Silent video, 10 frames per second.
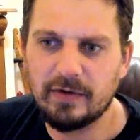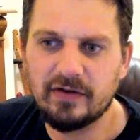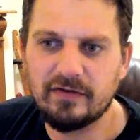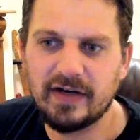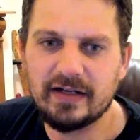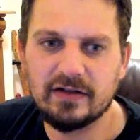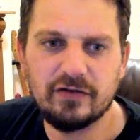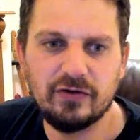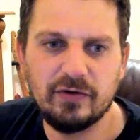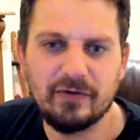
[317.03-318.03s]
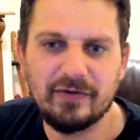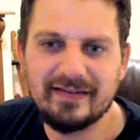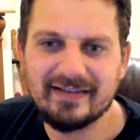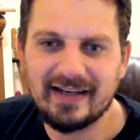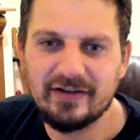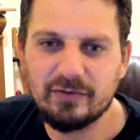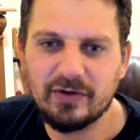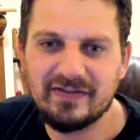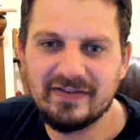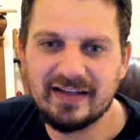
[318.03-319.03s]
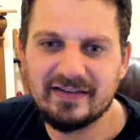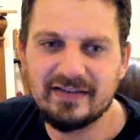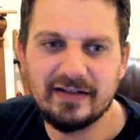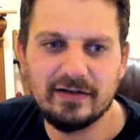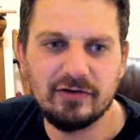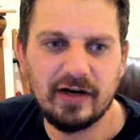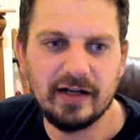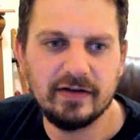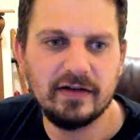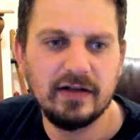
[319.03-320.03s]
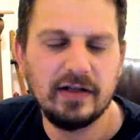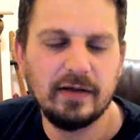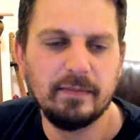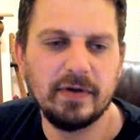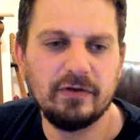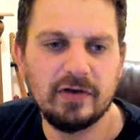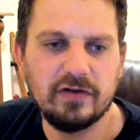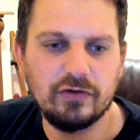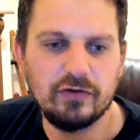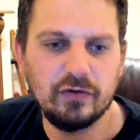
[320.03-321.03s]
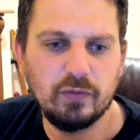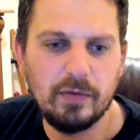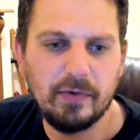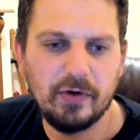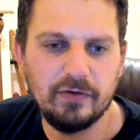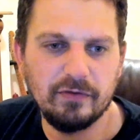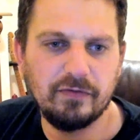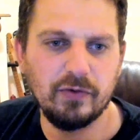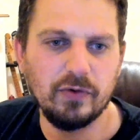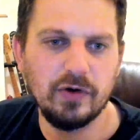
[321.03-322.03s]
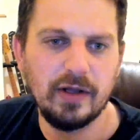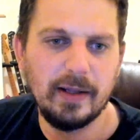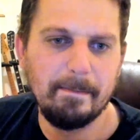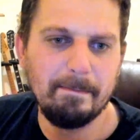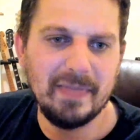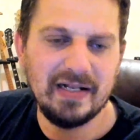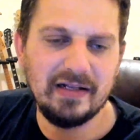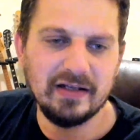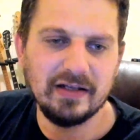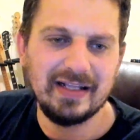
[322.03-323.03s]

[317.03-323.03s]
to the final two now, this guy is worth 16 grand, but his release clause is 1.4 million.